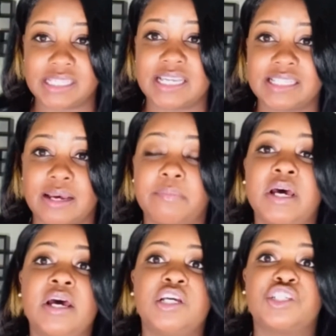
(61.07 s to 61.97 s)
system.
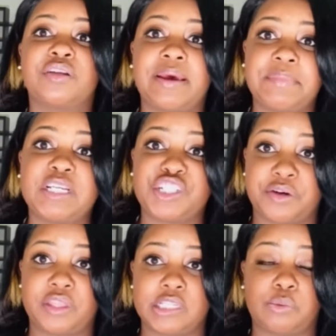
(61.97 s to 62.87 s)
So let me
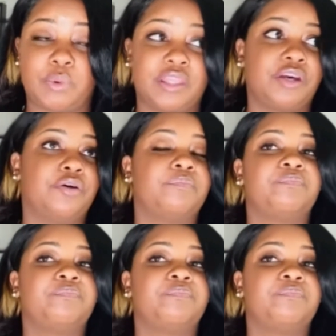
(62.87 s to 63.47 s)
share this with you.